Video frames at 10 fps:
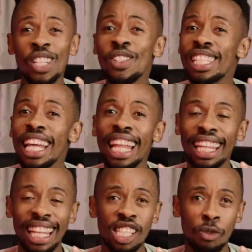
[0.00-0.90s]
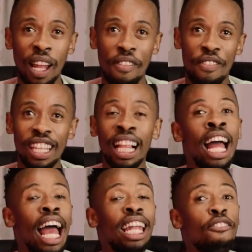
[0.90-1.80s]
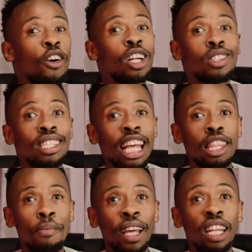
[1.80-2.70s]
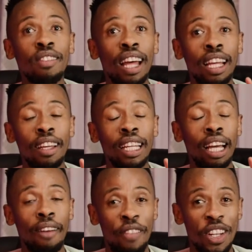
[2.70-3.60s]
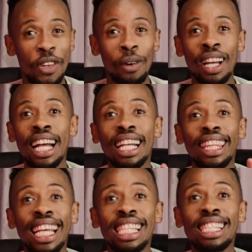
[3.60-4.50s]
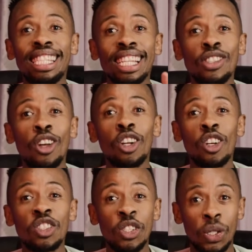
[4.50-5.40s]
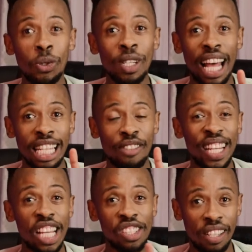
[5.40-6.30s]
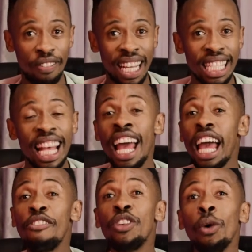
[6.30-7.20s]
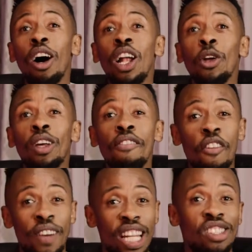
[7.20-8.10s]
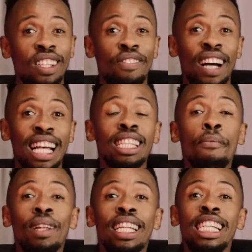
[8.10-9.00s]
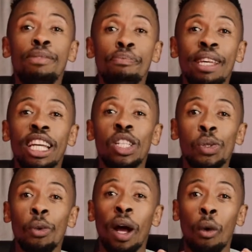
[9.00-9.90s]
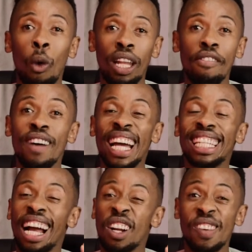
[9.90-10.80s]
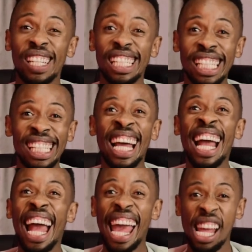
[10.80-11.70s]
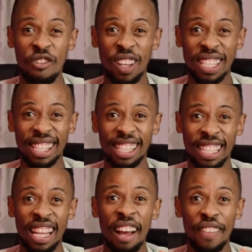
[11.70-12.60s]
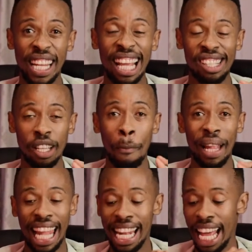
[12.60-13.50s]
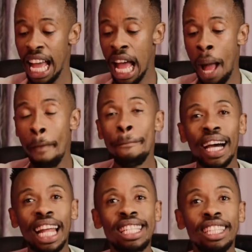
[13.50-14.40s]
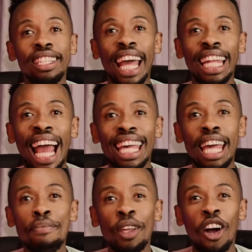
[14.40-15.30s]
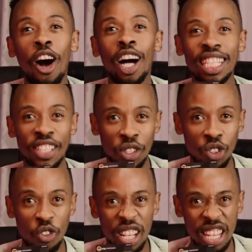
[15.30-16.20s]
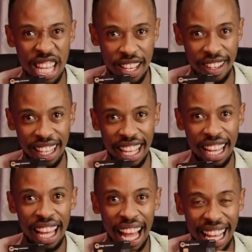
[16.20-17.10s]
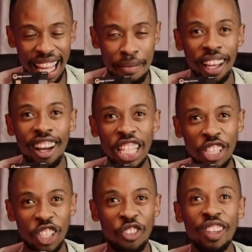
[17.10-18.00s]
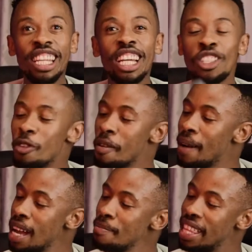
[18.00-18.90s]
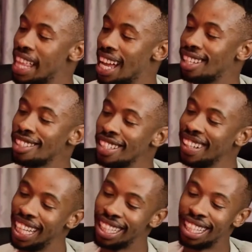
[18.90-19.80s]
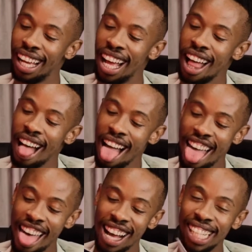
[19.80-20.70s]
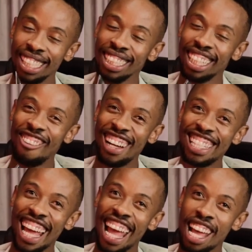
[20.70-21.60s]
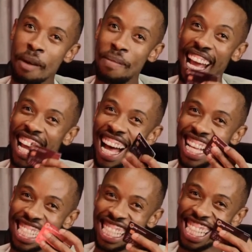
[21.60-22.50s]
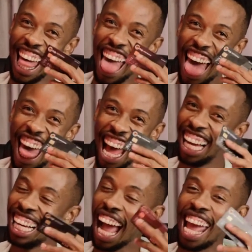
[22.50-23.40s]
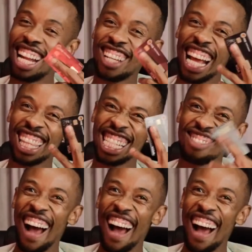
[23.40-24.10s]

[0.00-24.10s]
to say that this is what I feel. And I forgot to say at the beginning of the video, this does not constitute as financial advice. If you are looking for financial advice, please speak to a qualified, accredited, and registered financial planner. But until then, I kept the card as a souvenir. I kept the card as a souvenir to remind me that, you know what? One day, black cards, I attract this